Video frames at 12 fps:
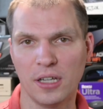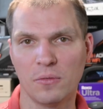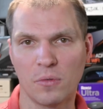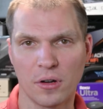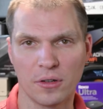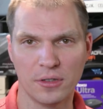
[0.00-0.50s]

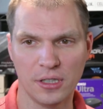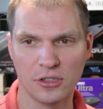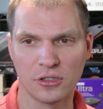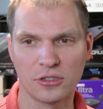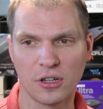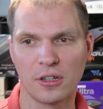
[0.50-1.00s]
in where
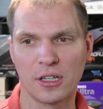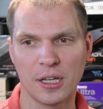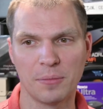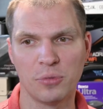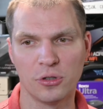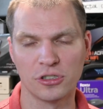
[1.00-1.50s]
these are starting
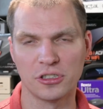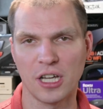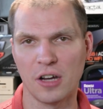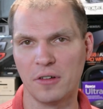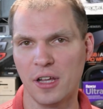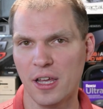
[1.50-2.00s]
to get pushed
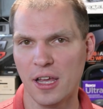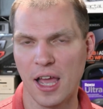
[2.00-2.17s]
out.